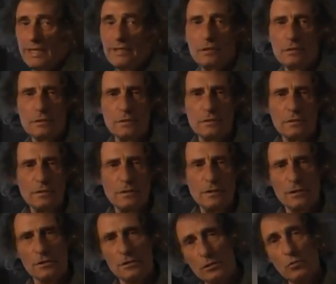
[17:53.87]
kittens,
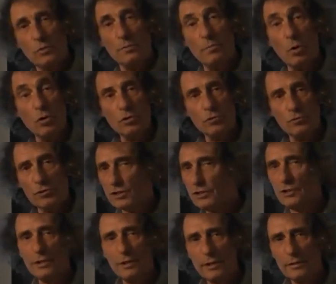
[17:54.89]
that were born
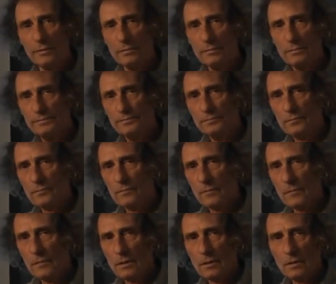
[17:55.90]
recently.
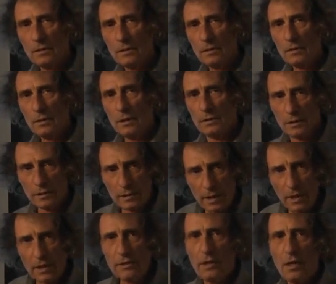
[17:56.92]
At the
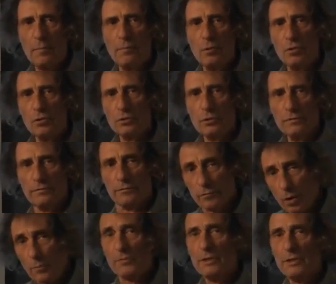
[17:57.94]
day they are born,
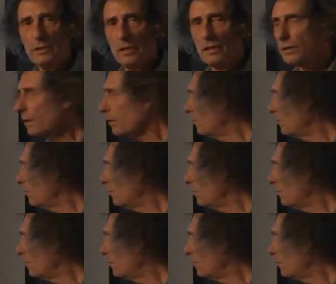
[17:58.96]
from the day